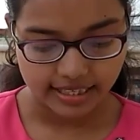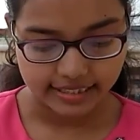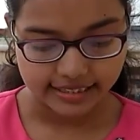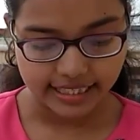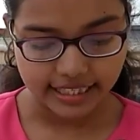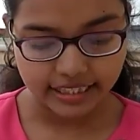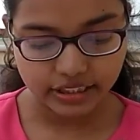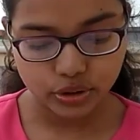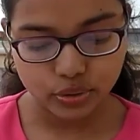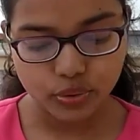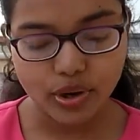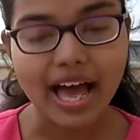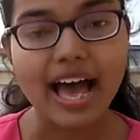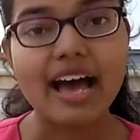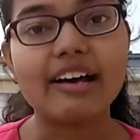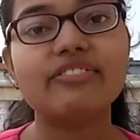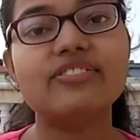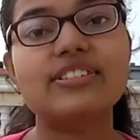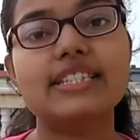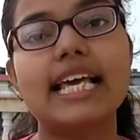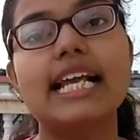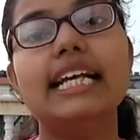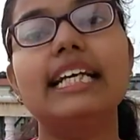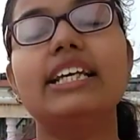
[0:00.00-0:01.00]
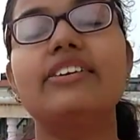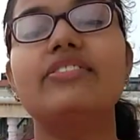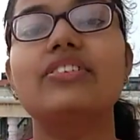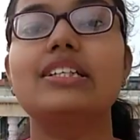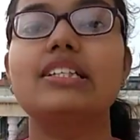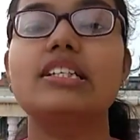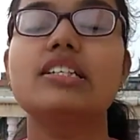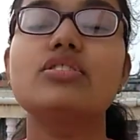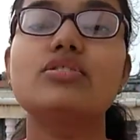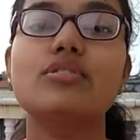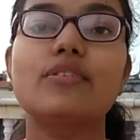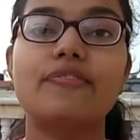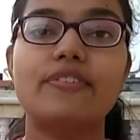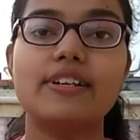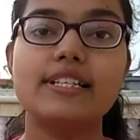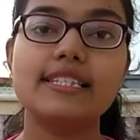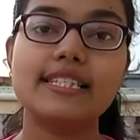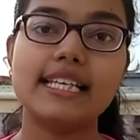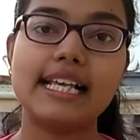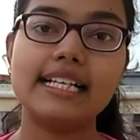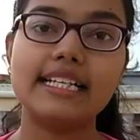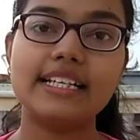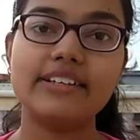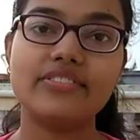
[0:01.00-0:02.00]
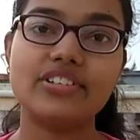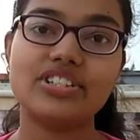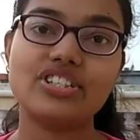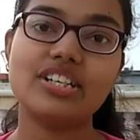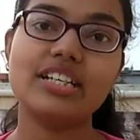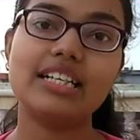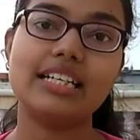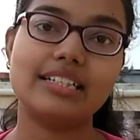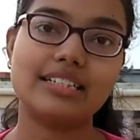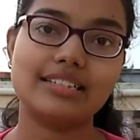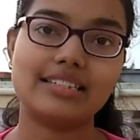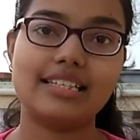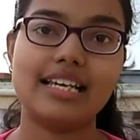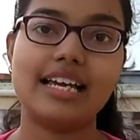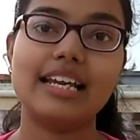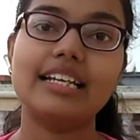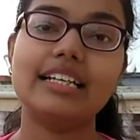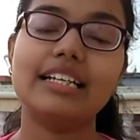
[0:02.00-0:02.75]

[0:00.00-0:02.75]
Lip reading: Then you have cell division. So friends, cell division, it is there.